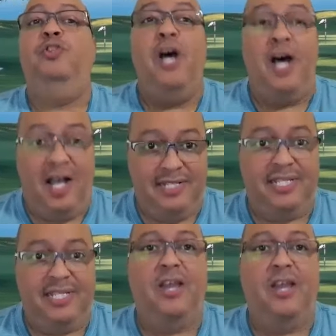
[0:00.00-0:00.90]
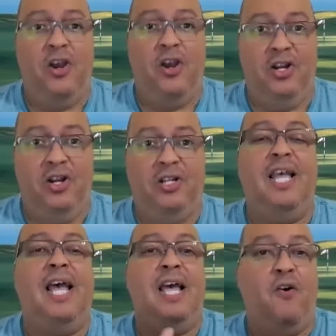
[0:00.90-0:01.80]
does earn
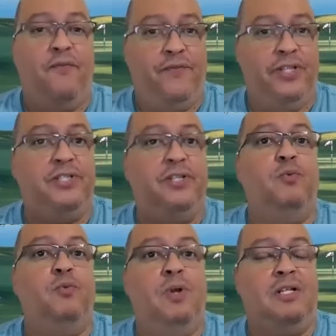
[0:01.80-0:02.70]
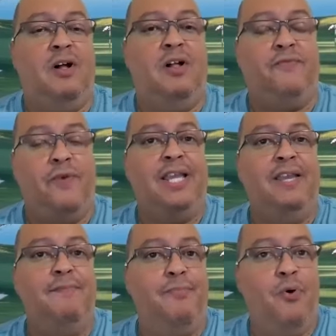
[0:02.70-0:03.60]
official world golf
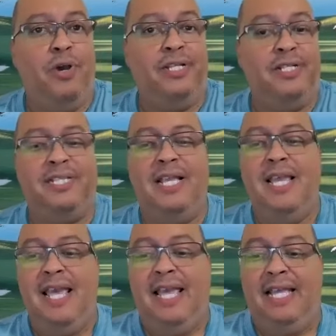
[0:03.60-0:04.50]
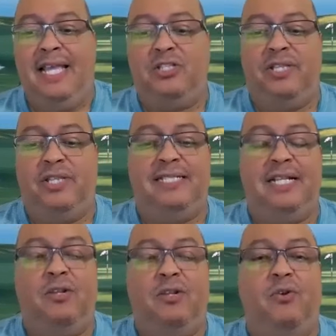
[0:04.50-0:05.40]
ranking points. So they
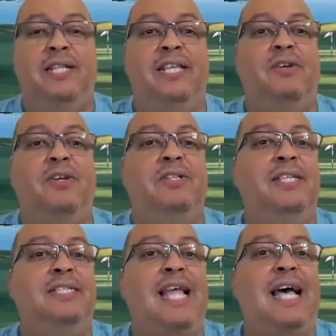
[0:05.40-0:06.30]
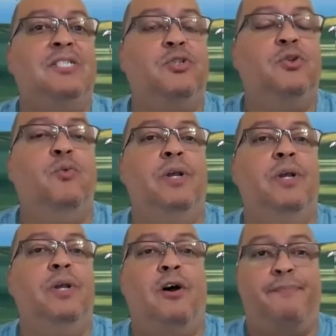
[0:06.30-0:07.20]
said, okay, these last two
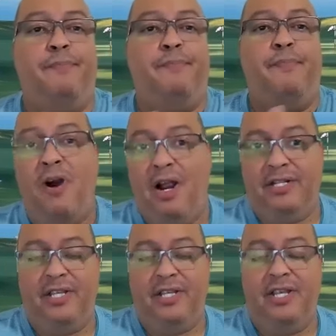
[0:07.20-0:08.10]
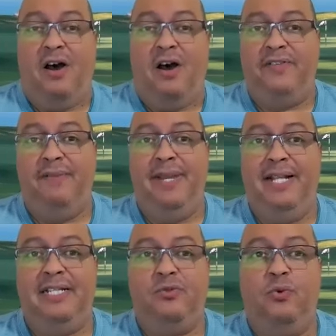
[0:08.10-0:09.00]
are part of the
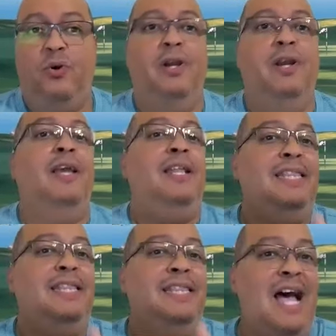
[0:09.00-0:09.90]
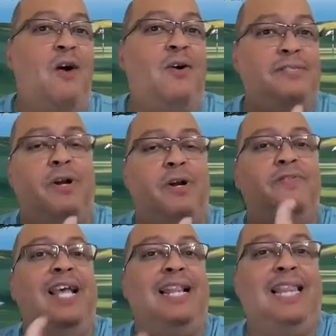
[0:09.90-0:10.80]
MENA Tour now as part of
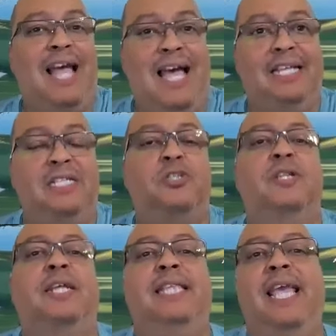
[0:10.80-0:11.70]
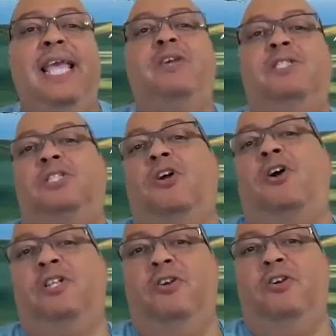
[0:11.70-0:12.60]
the alliance so that they could
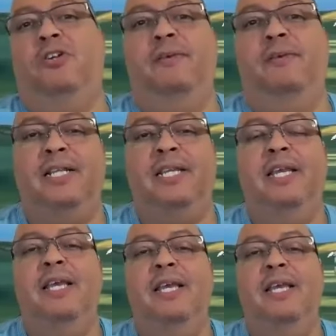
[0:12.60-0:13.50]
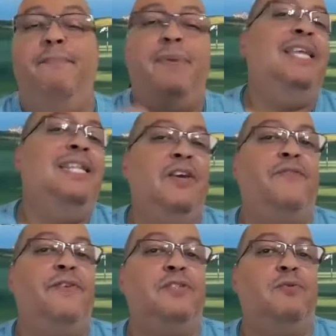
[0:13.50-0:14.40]
start earning money. But then the
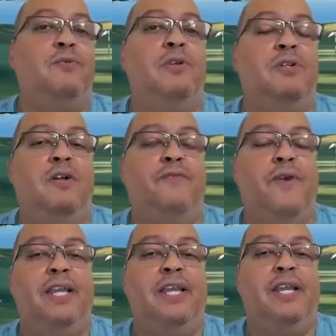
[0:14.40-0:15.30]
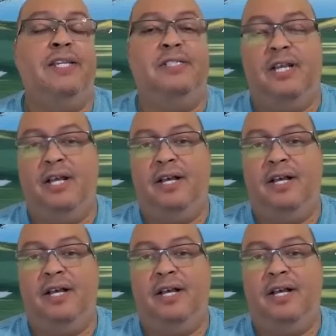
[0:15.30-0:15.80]
official world golf rankings